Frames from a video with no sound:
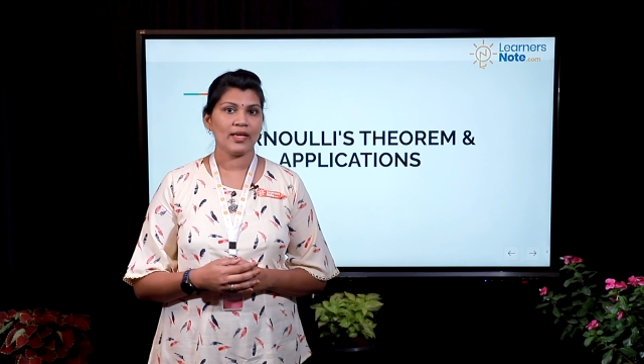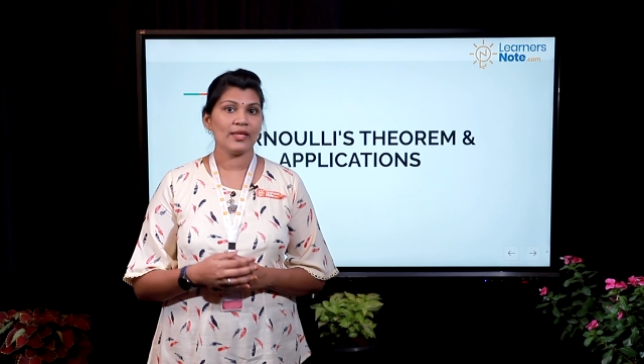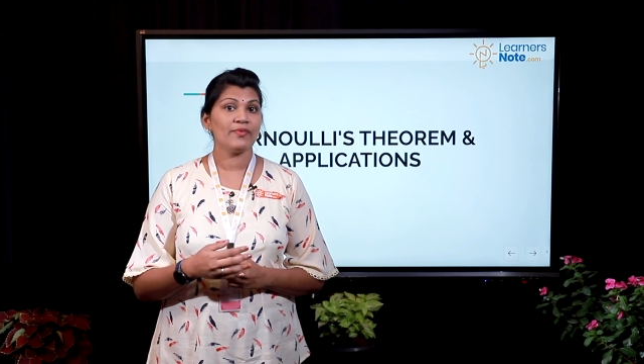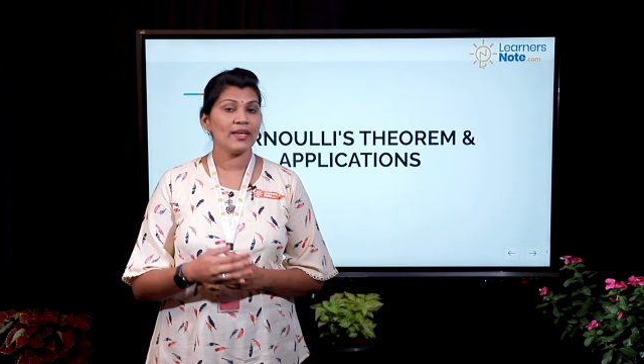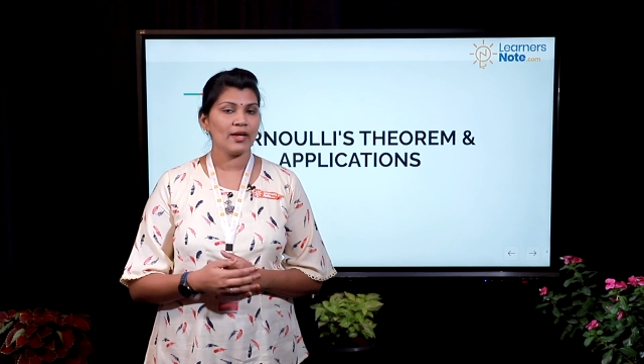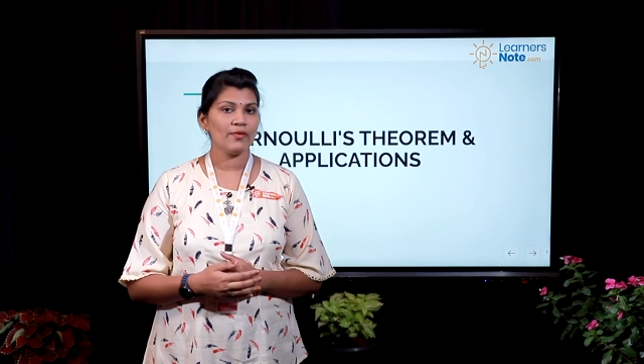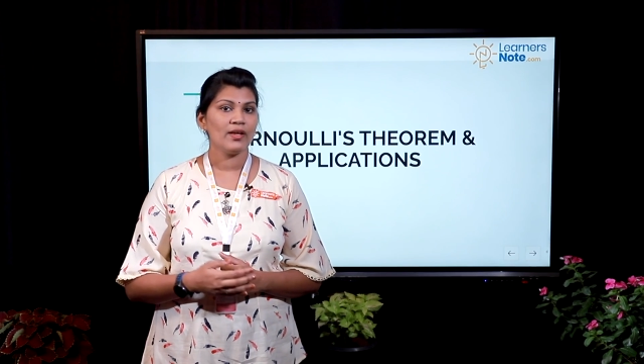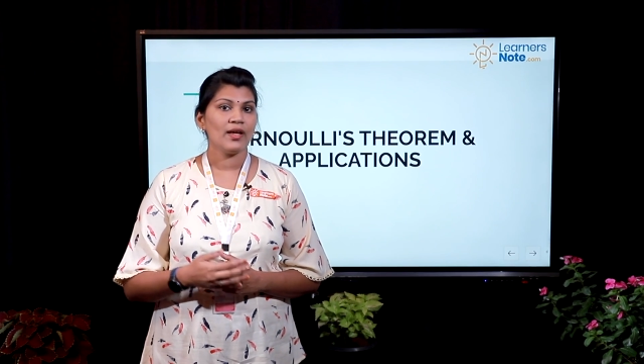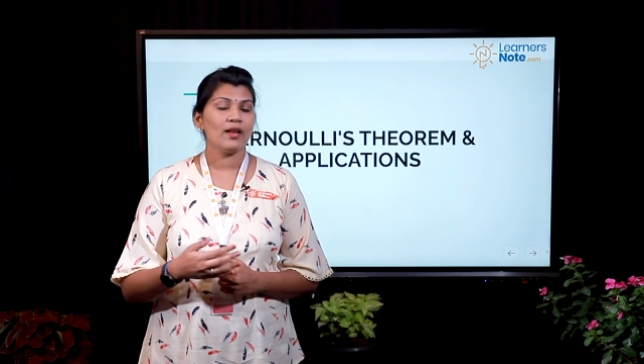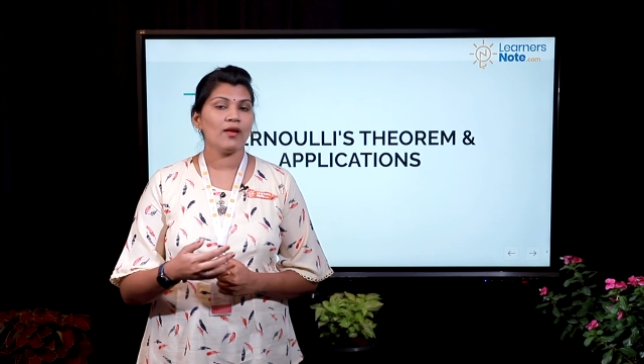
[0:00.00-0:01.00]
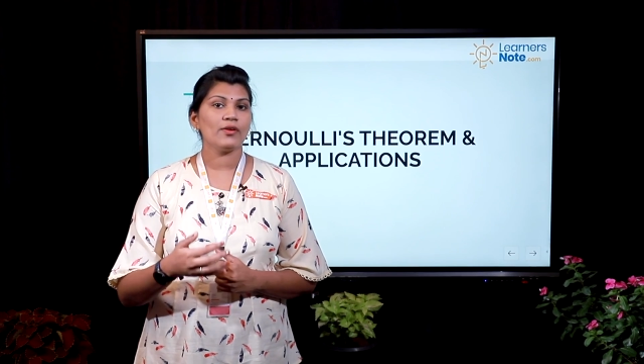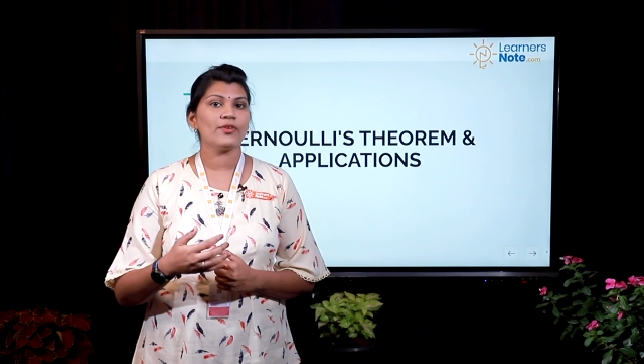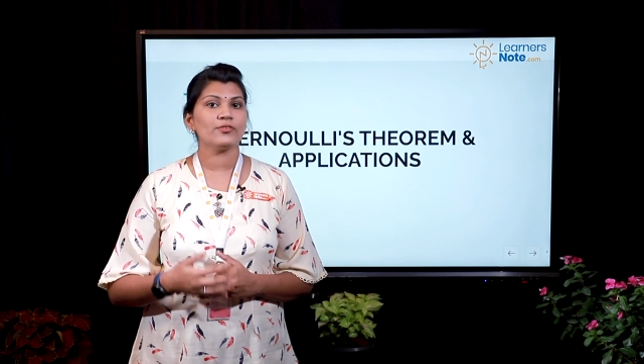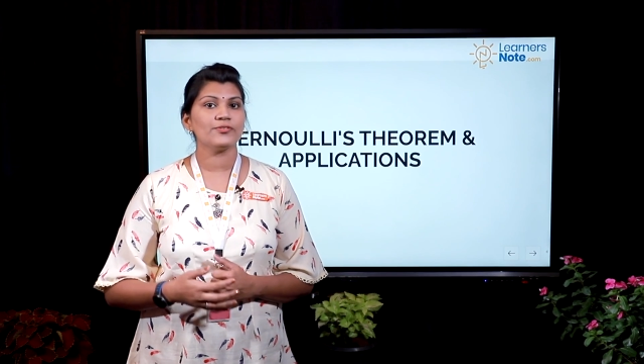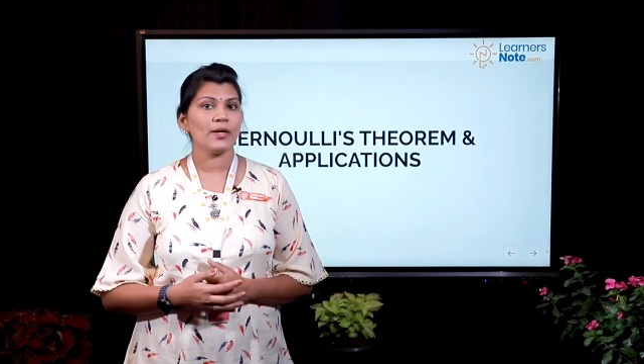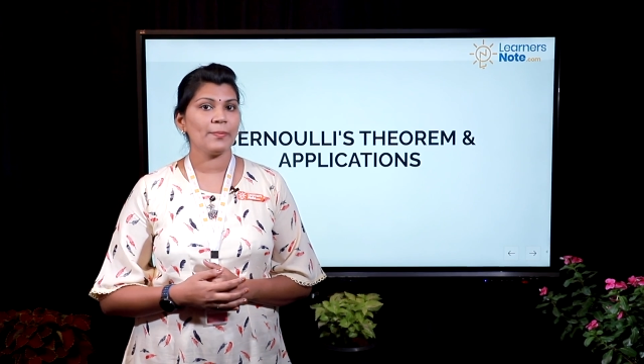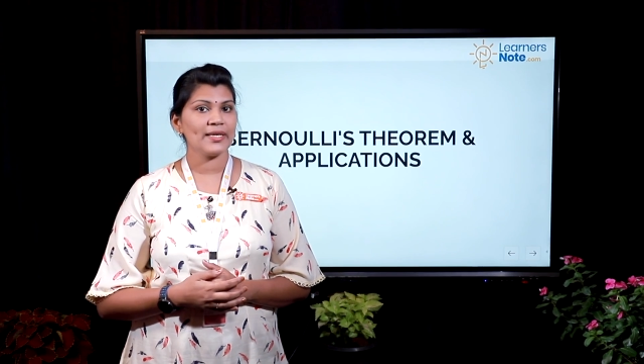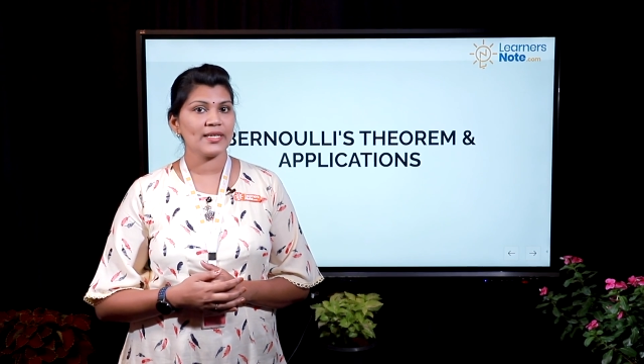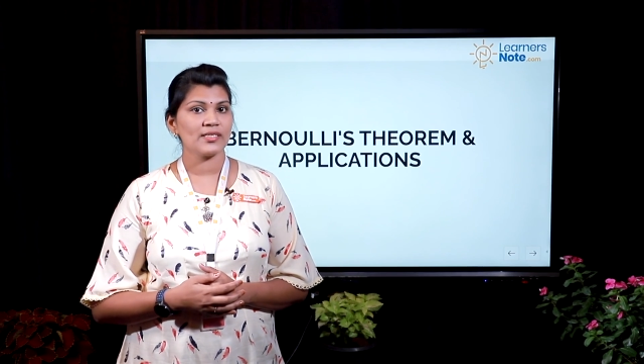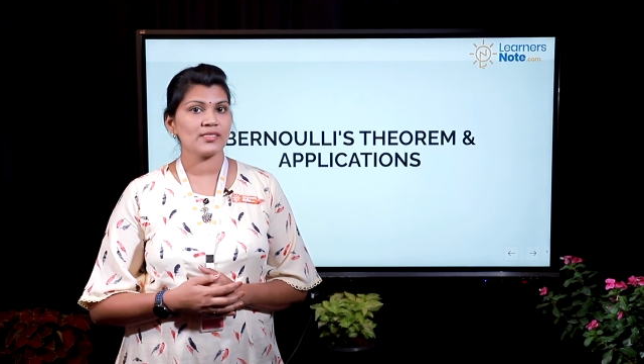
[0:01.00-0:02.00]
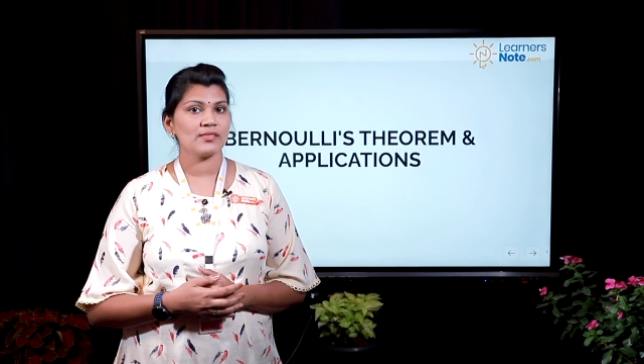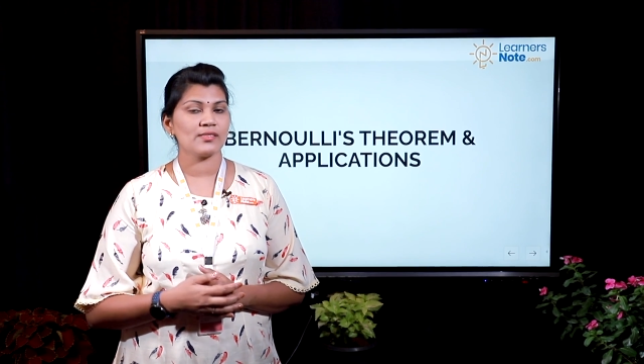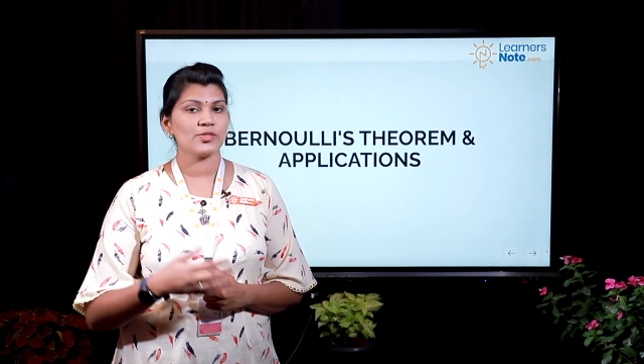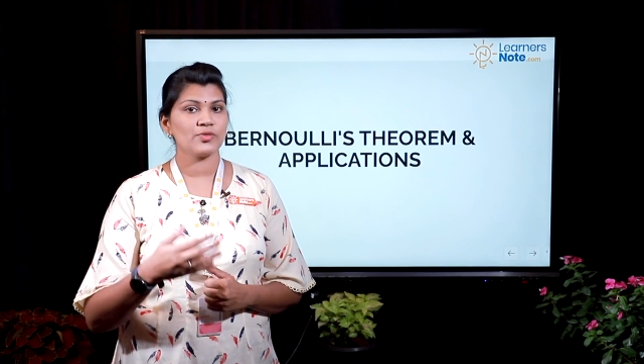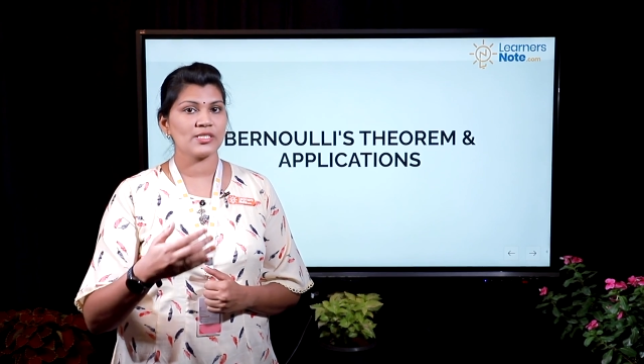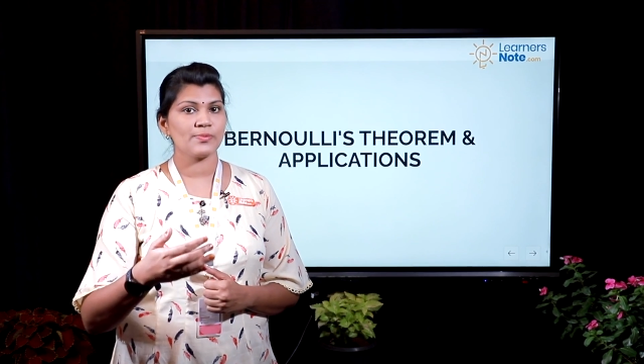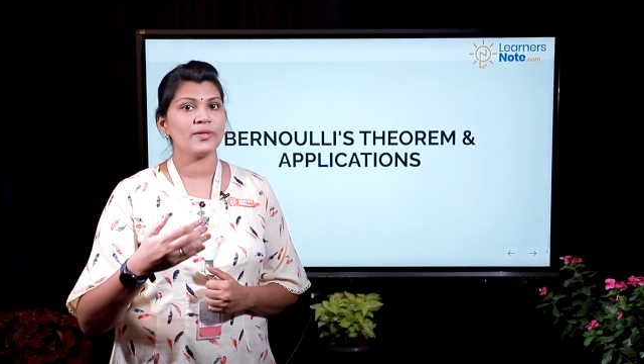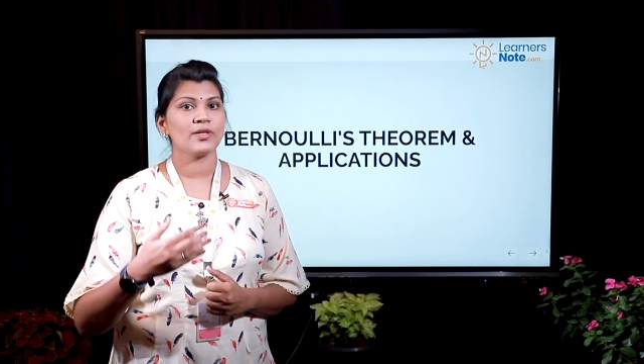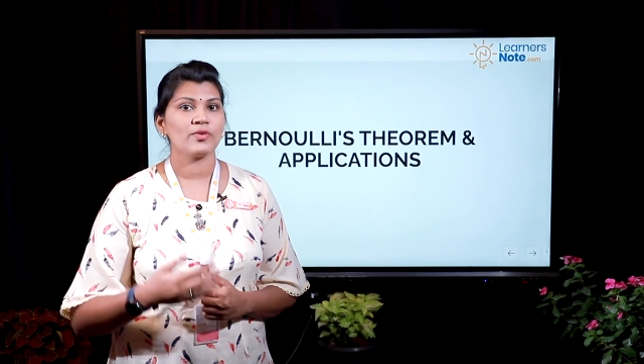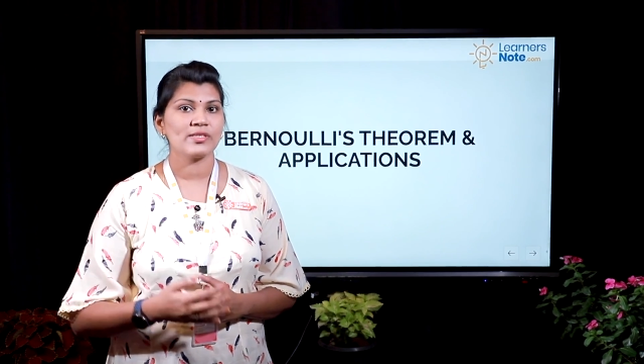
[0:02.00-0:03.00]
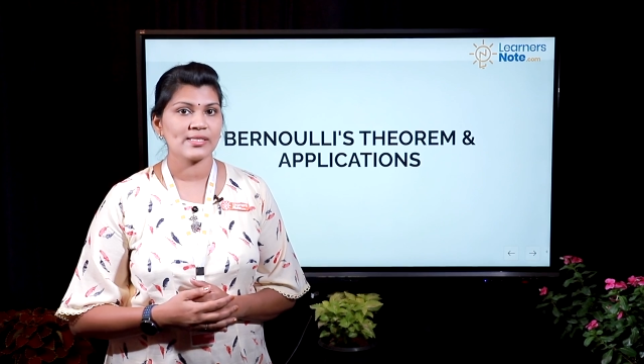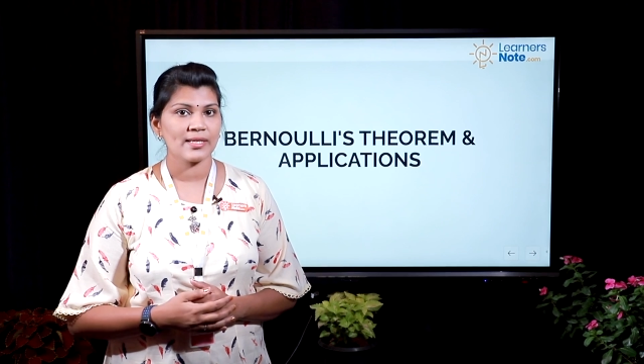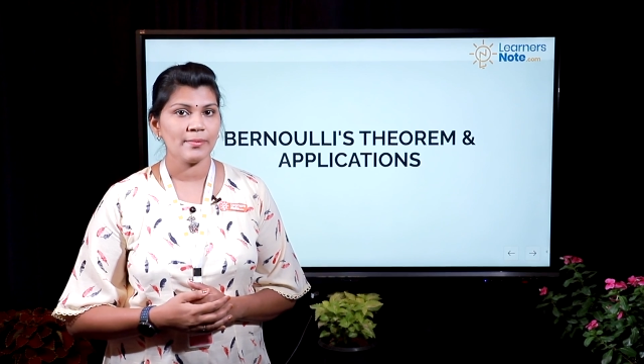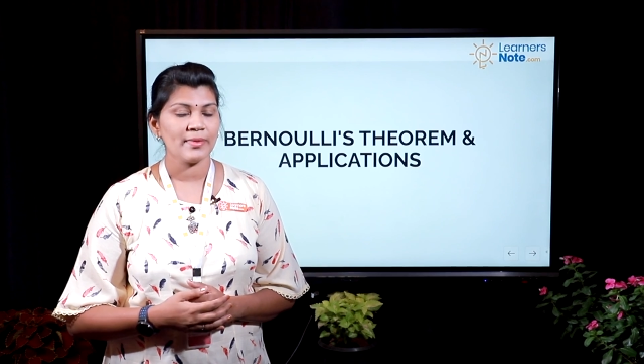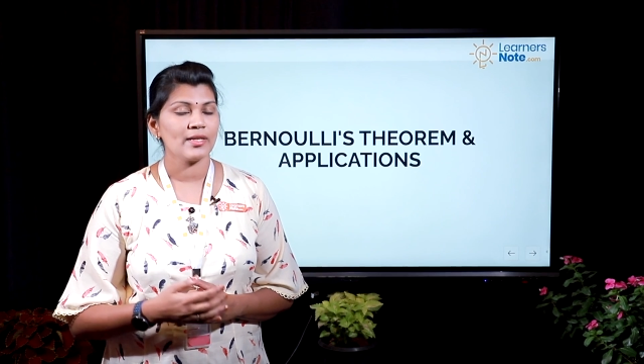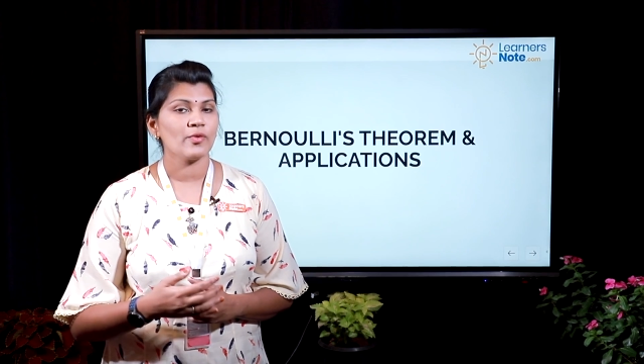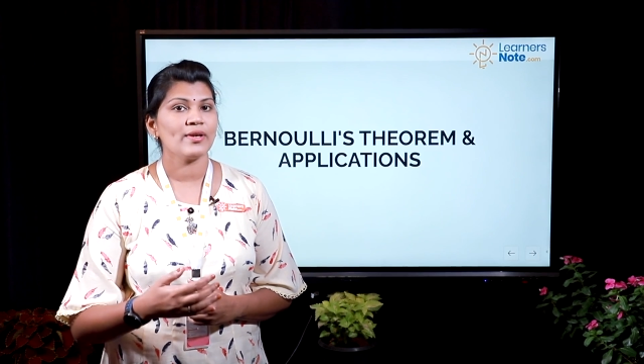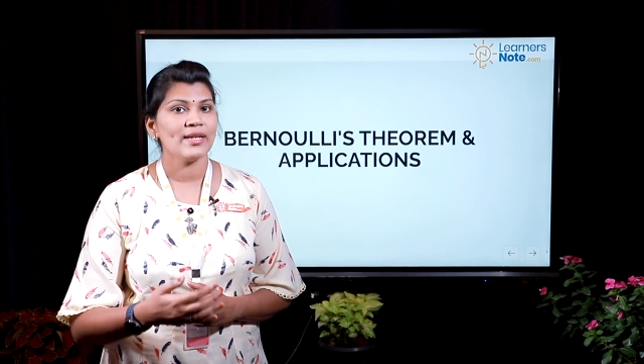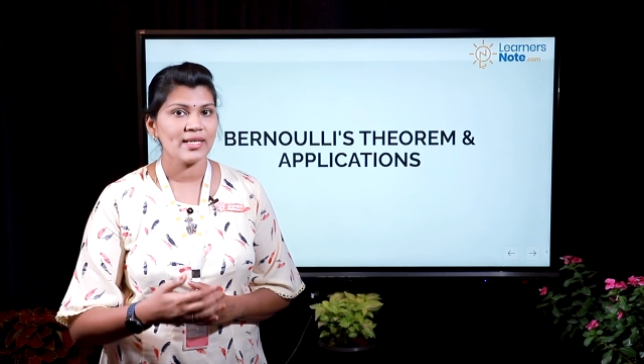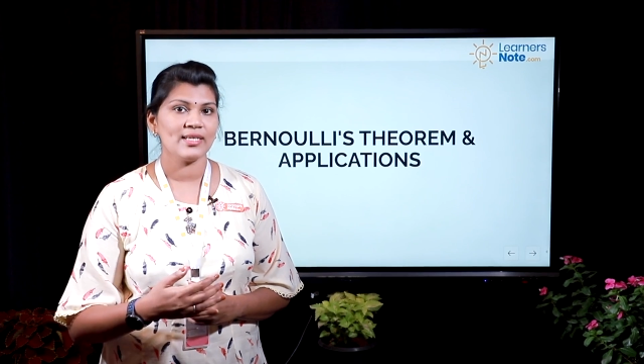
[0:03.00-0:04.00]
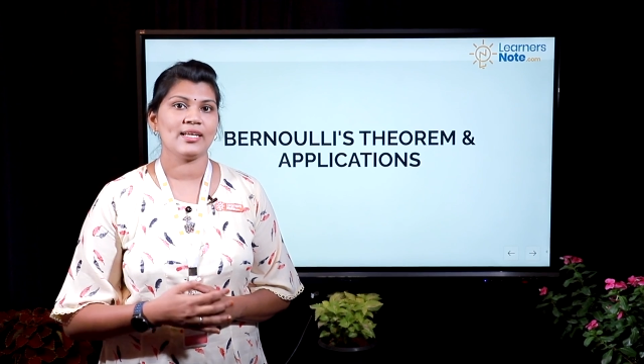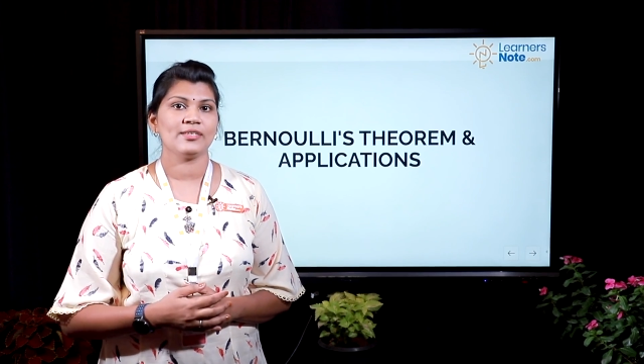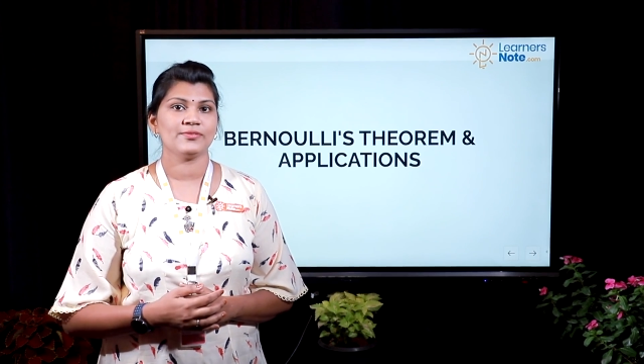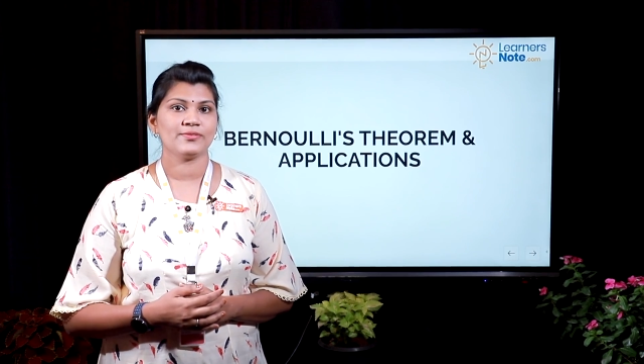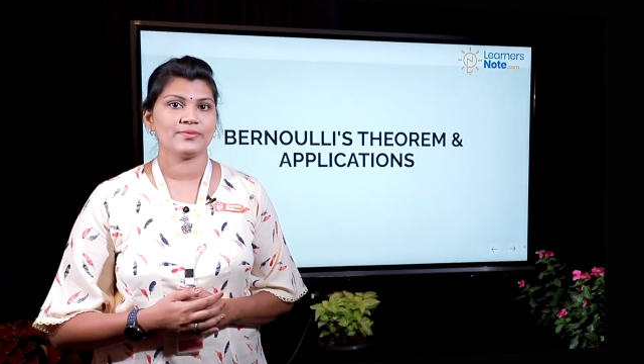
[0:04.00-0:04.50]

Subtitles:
And we have a lot of applications to this Bernoulli's theorem in our daily life.